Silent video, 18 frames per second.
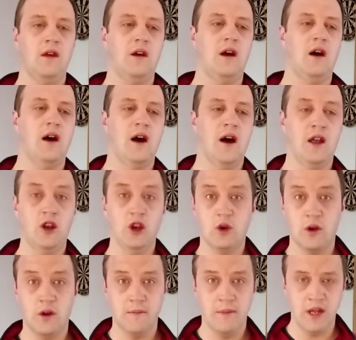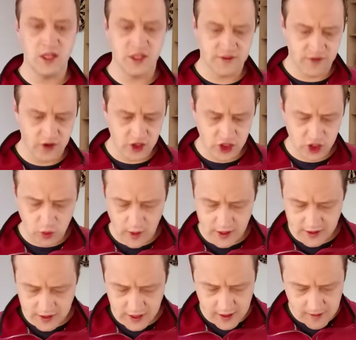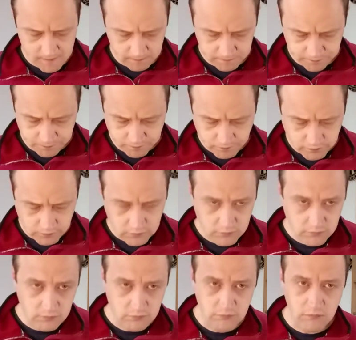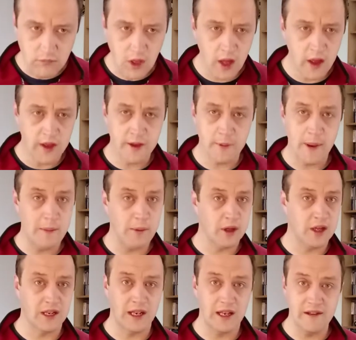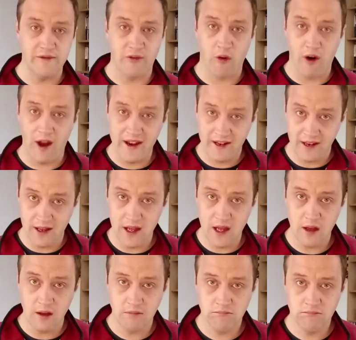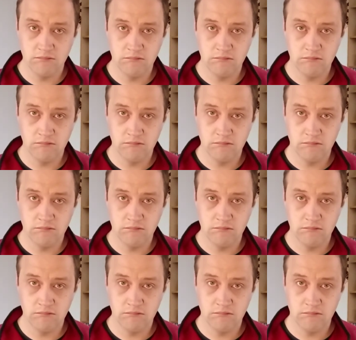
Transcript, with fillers: Uh, and look what it means. Verse 20 uh, the people can live rightly,